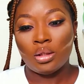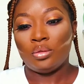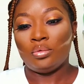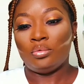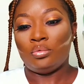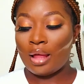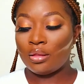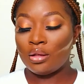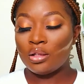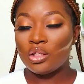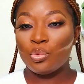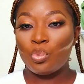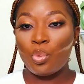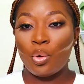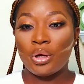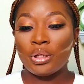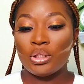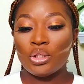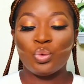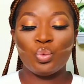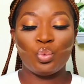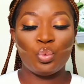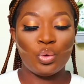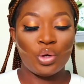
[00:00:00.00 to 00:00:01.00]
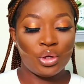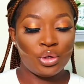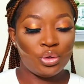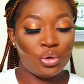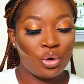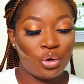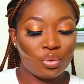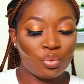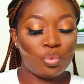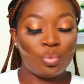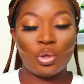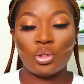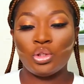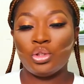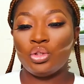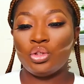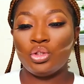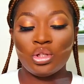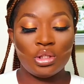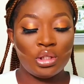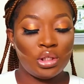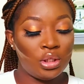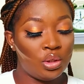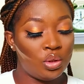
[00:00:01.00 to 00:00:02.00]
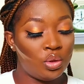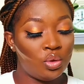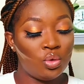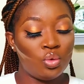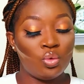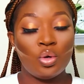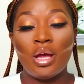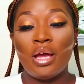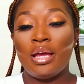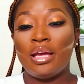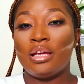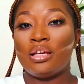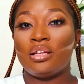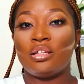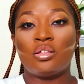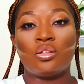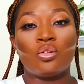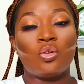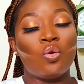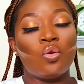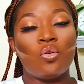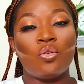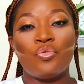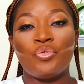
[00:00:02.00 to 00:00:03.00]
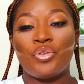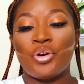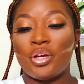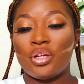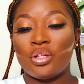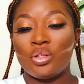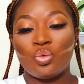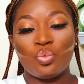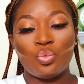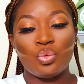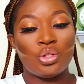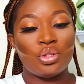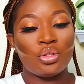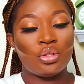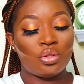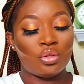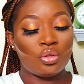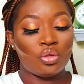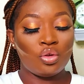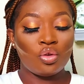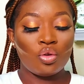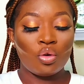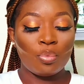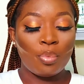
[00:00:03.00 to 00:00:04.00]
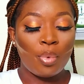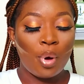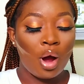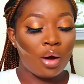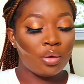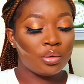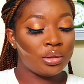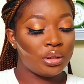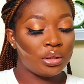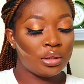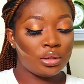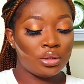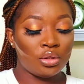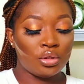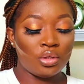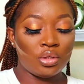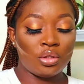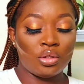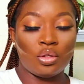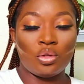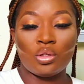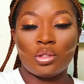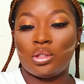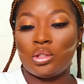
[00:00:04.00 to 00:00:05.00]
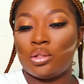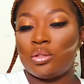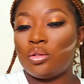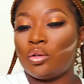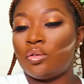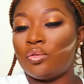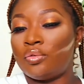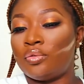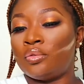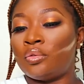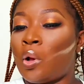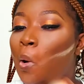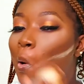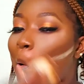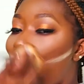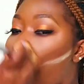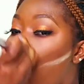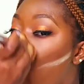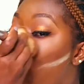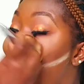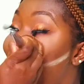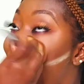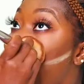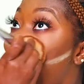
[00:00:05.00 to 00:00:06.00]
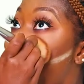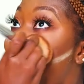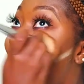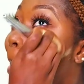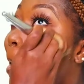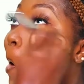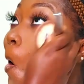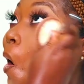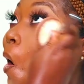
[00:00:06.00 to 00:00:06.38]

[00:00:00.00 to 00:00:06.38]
at this point we're done. What you just need to do is go over it with your powder. Just dust it off. Okay,